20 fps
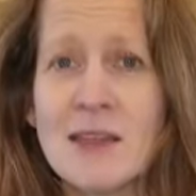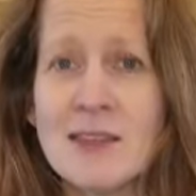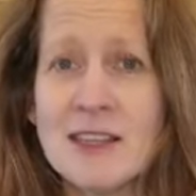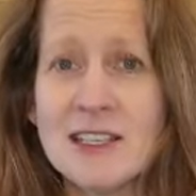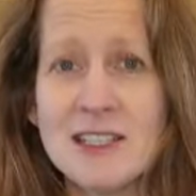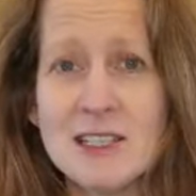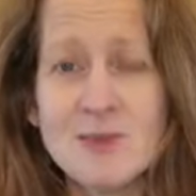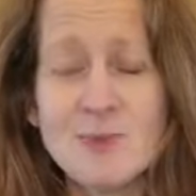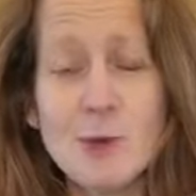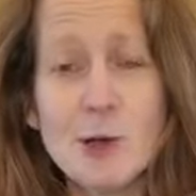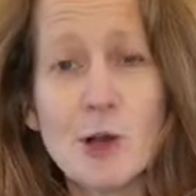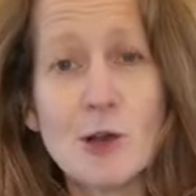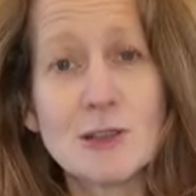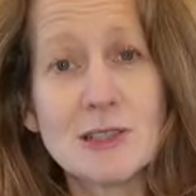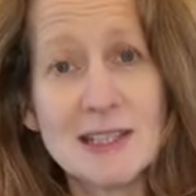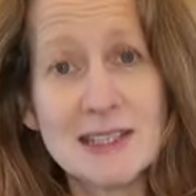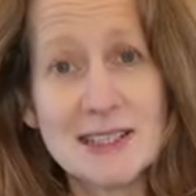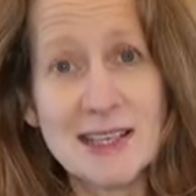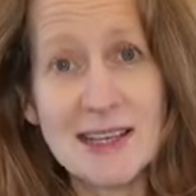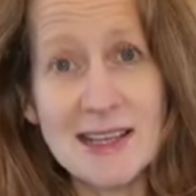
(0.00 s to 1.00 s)
This is
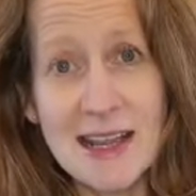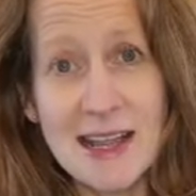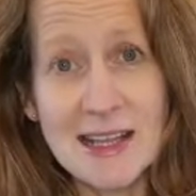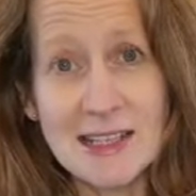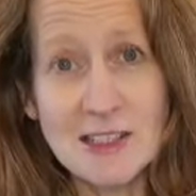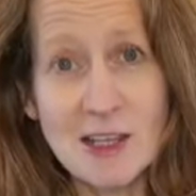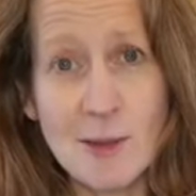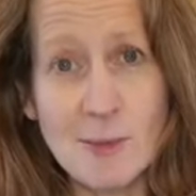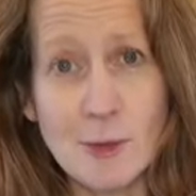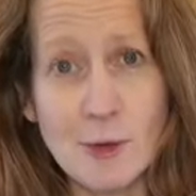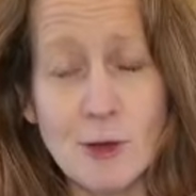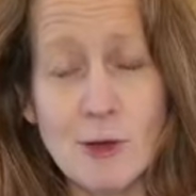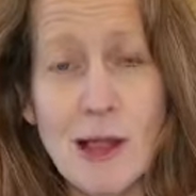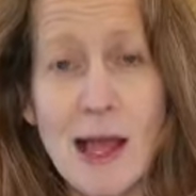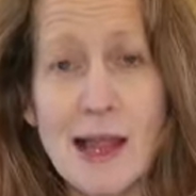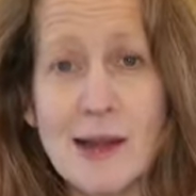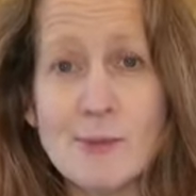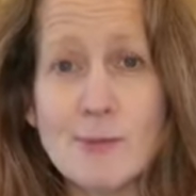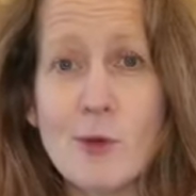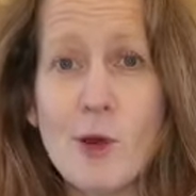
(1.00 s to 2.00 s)
because it's a near double
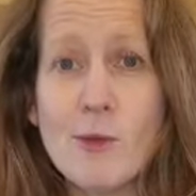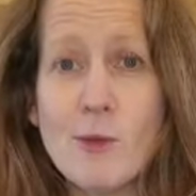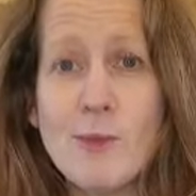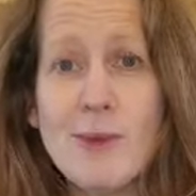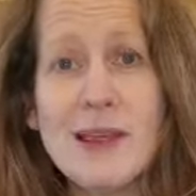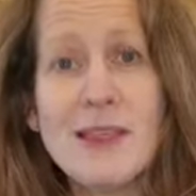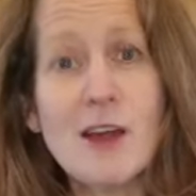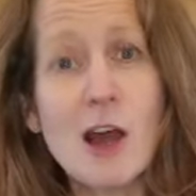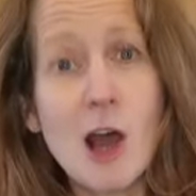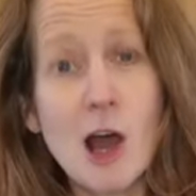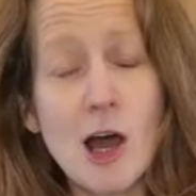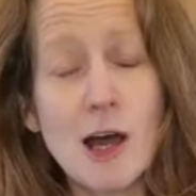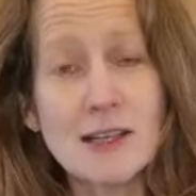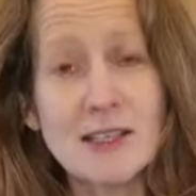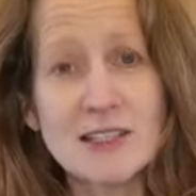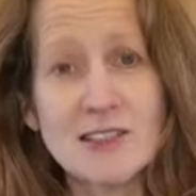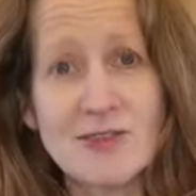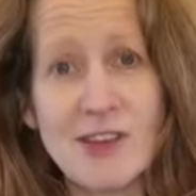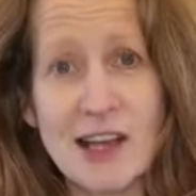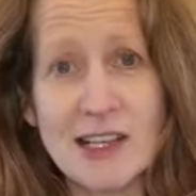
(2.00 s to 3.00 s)
and probably the
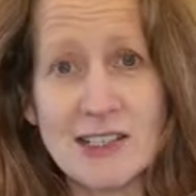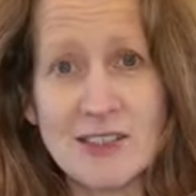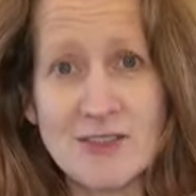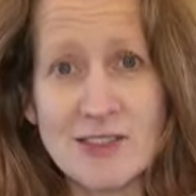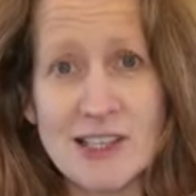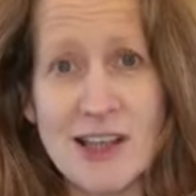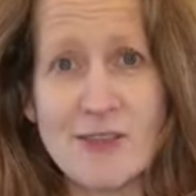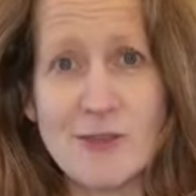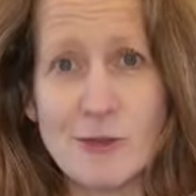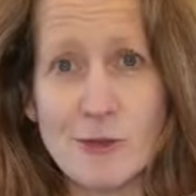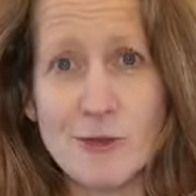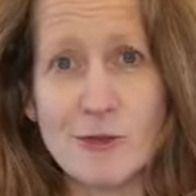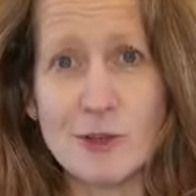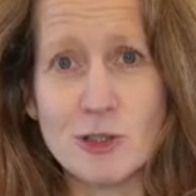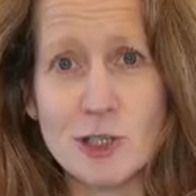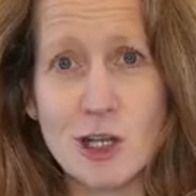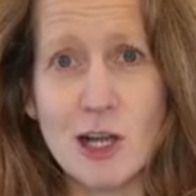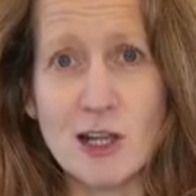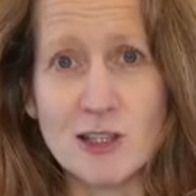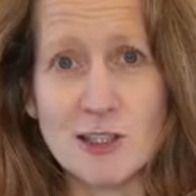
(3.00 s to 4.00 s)
hardest fact of 7 for
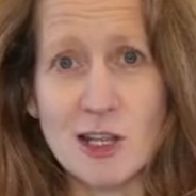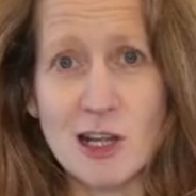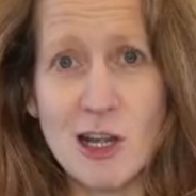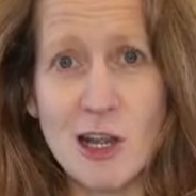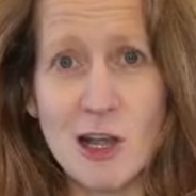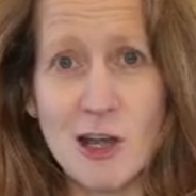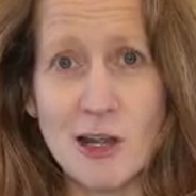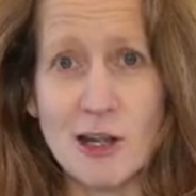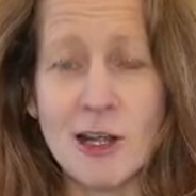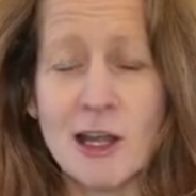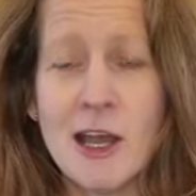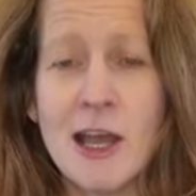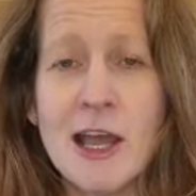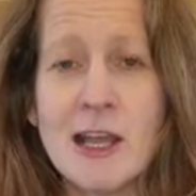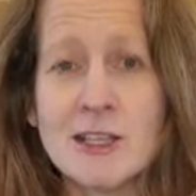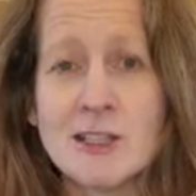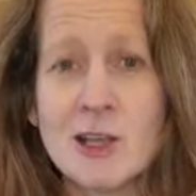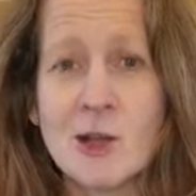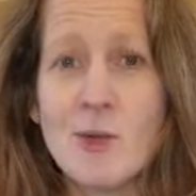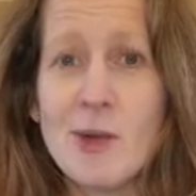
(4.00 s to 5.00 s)
a child to learn.
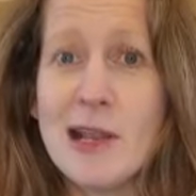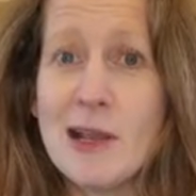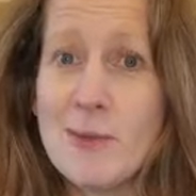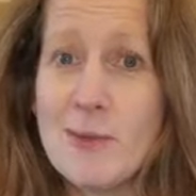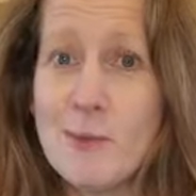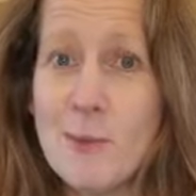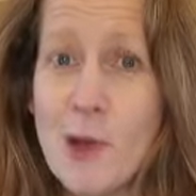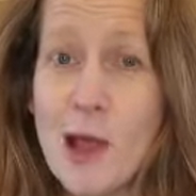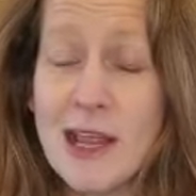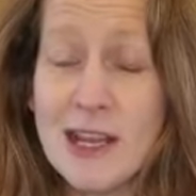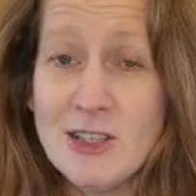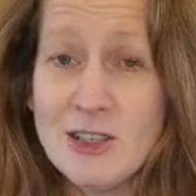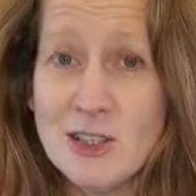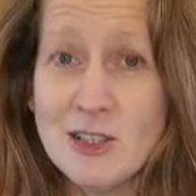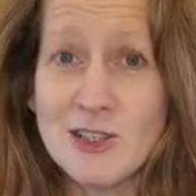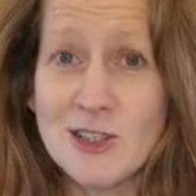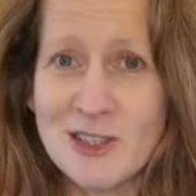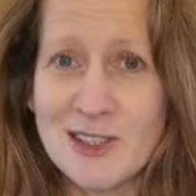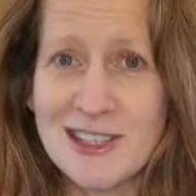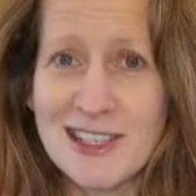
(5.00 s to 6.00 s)
So we
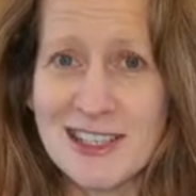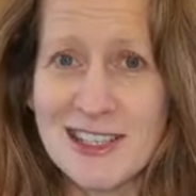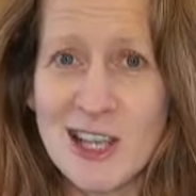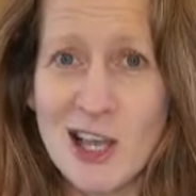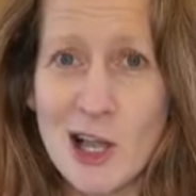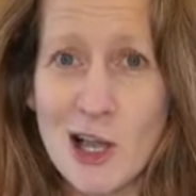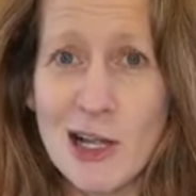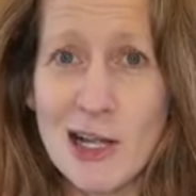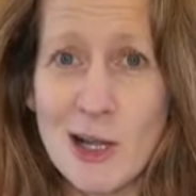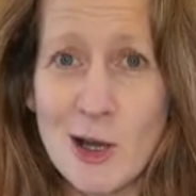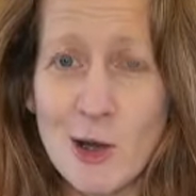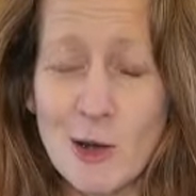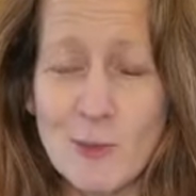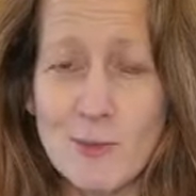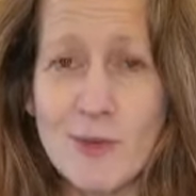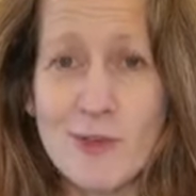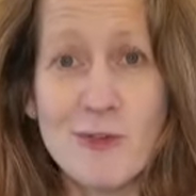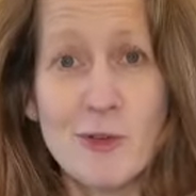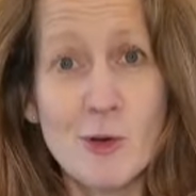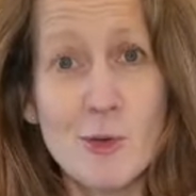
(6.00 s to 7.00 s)
introduce this early on
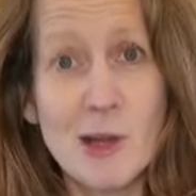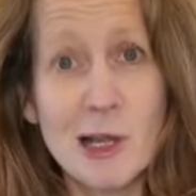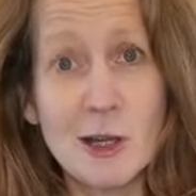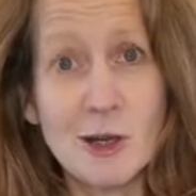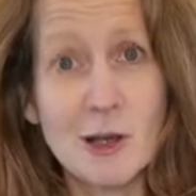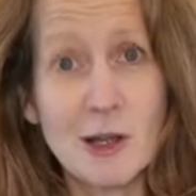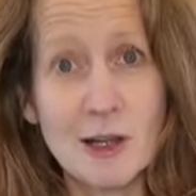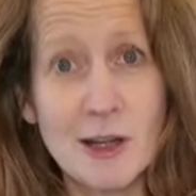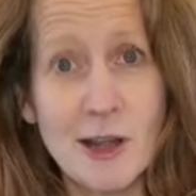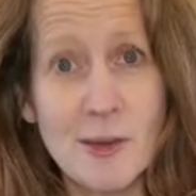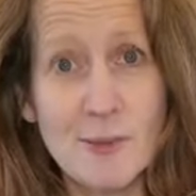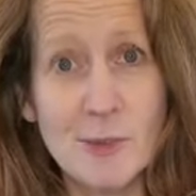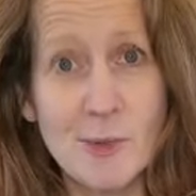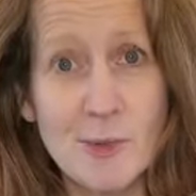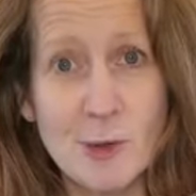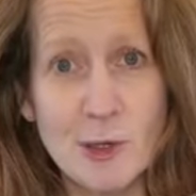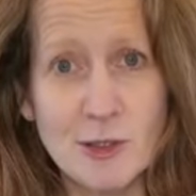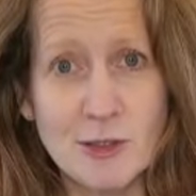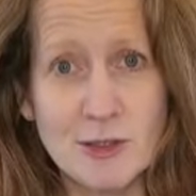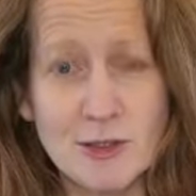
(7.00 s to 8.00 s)
before we look at number
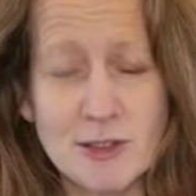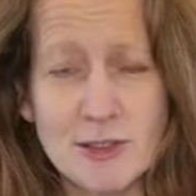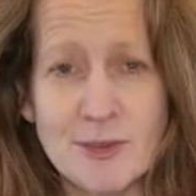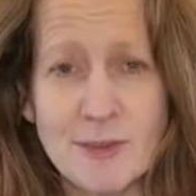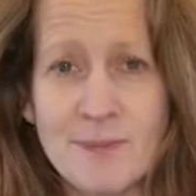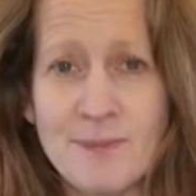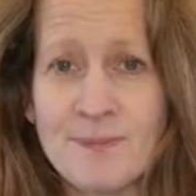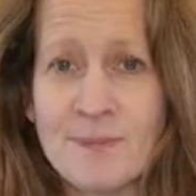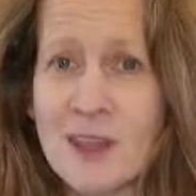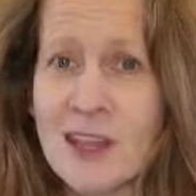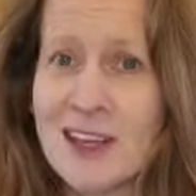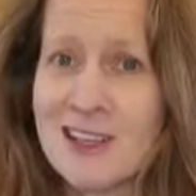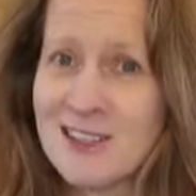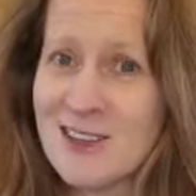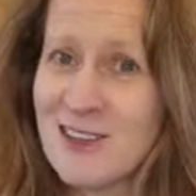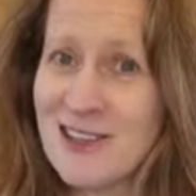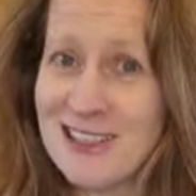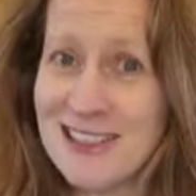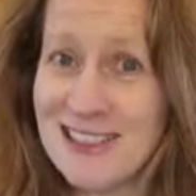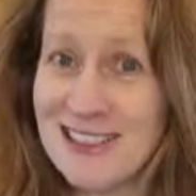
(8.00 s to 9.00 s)
bonds.
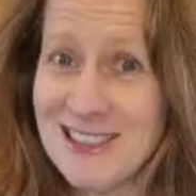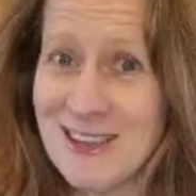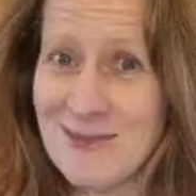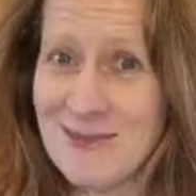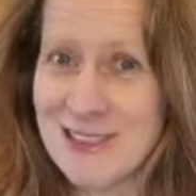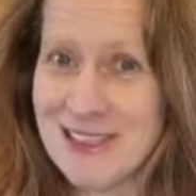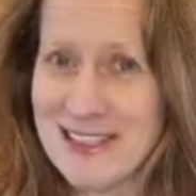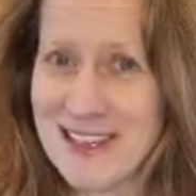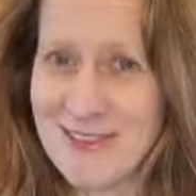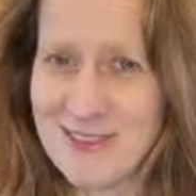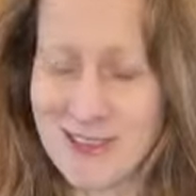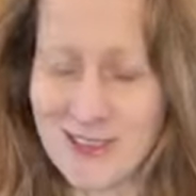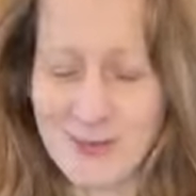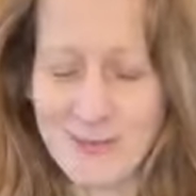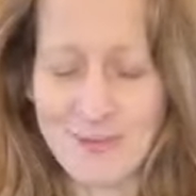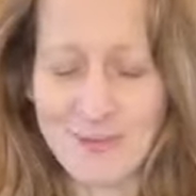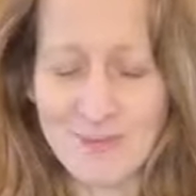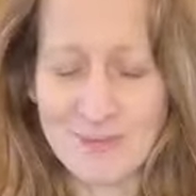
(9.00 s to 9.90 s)
So this is number 7.